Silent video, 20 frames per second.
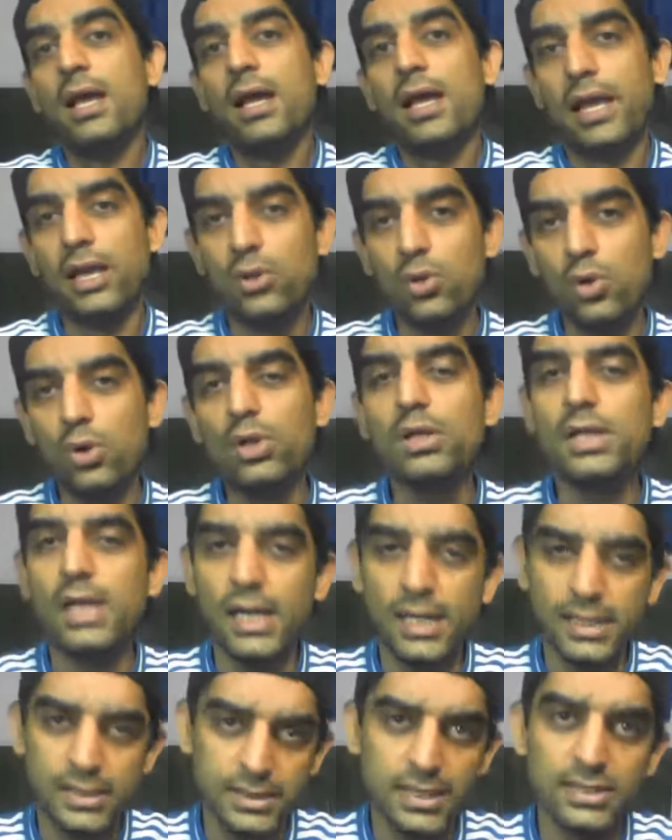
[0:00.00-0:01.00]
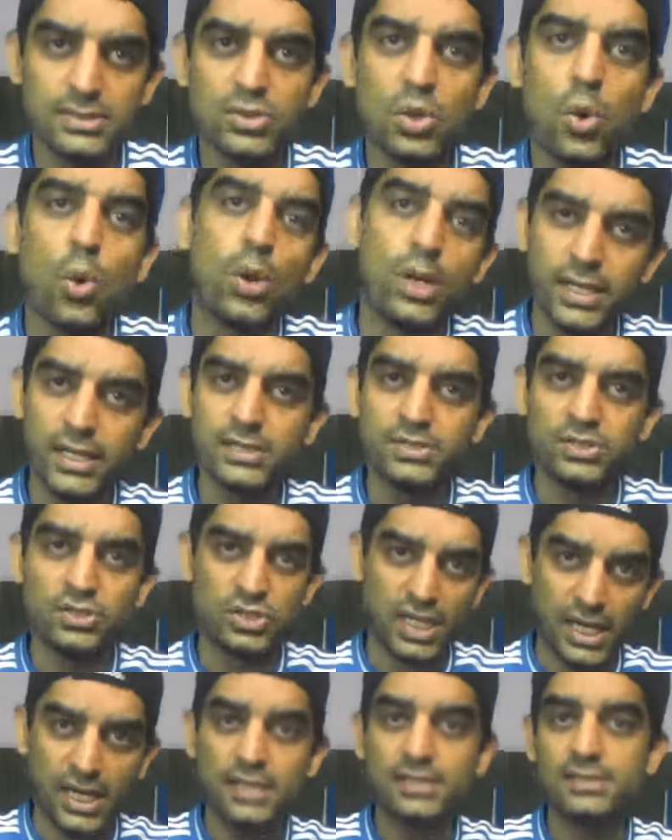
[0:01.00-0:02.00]
N'Golo Kante is the only
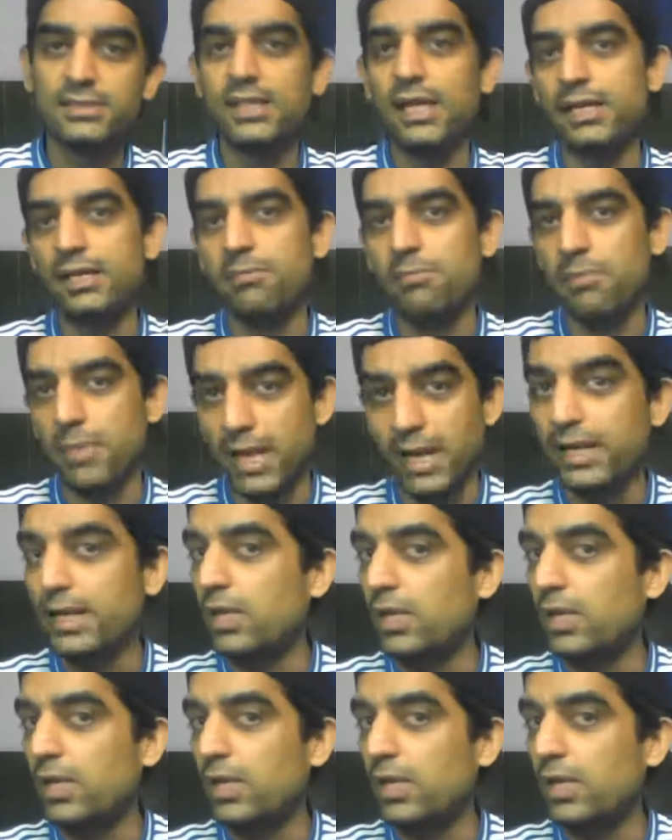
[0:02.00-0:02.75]
change that he made.